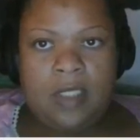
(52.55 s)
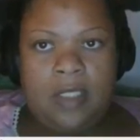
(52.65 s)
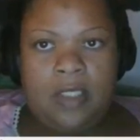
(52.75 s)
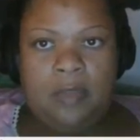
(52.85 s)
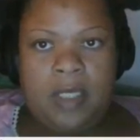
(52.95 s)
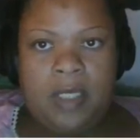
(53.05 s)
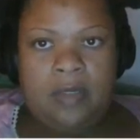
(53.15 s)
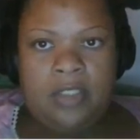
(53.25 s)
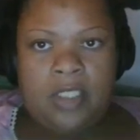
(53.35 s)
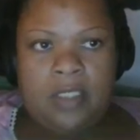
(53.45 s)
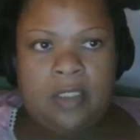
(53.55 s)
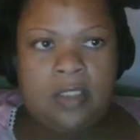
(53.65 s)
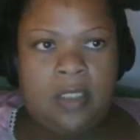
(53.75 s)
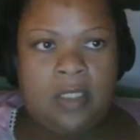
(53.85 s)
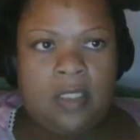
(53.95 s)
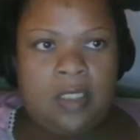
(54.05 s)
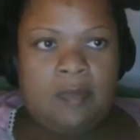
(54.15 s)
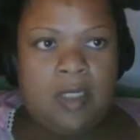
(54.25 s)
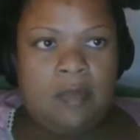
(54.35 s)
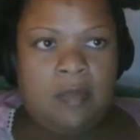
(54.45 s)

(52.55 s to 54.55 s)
And your PowerShell is going to come up.